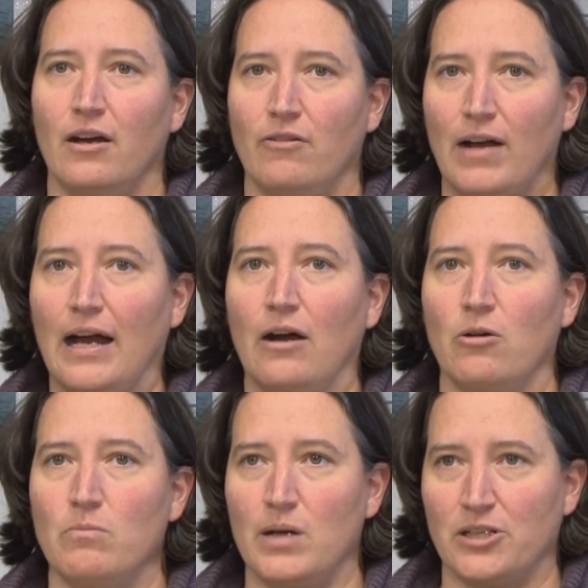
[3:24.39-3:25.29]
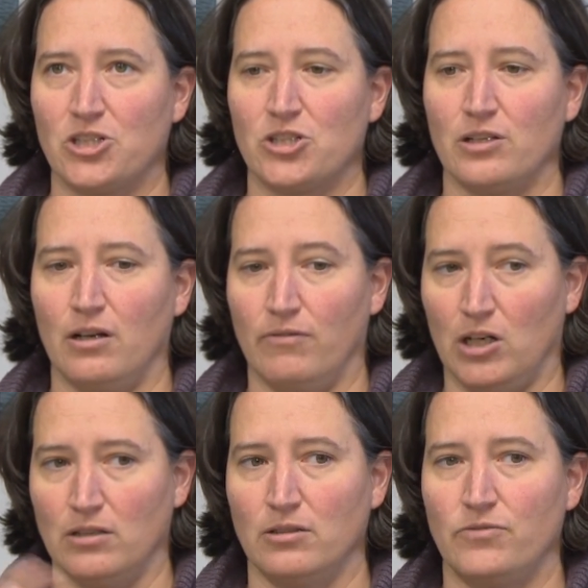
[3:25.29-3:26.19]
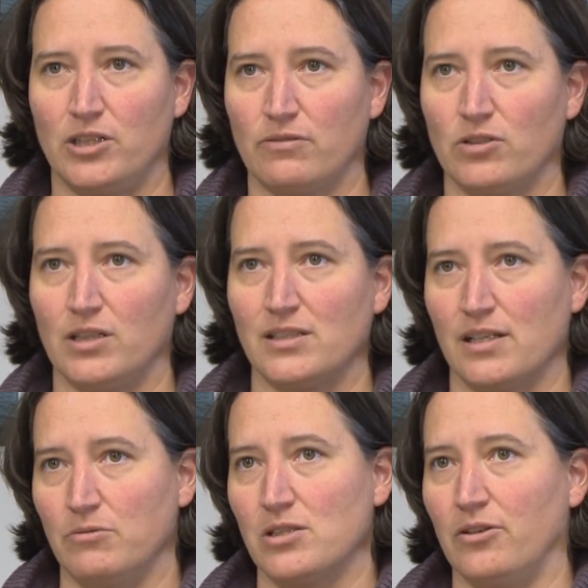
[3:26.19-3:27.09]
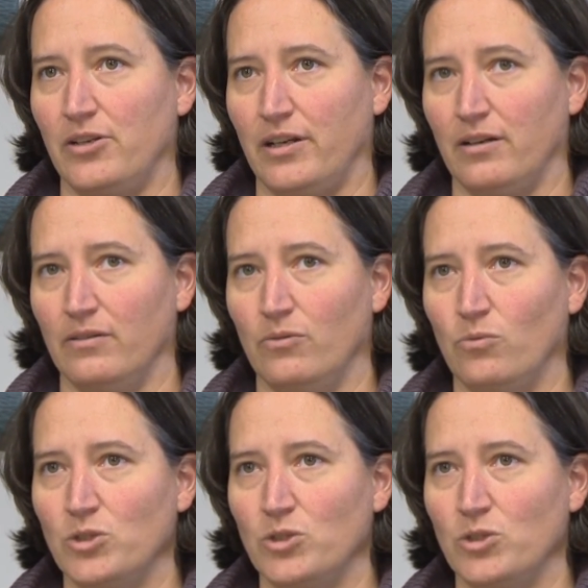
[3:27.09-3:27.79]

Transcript: of how much of all of the different things I was learning